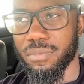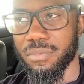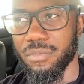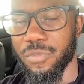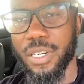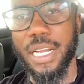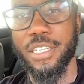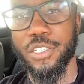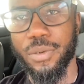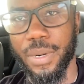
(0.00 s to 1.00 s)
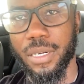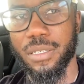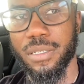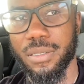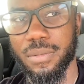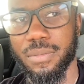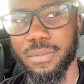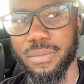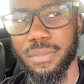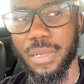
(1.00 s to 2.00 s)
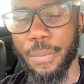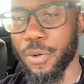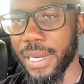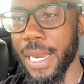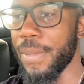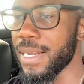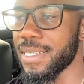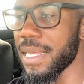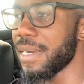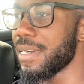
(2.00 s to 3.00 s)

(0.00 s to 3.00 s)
for the next 2 months. I'm going to keep extending the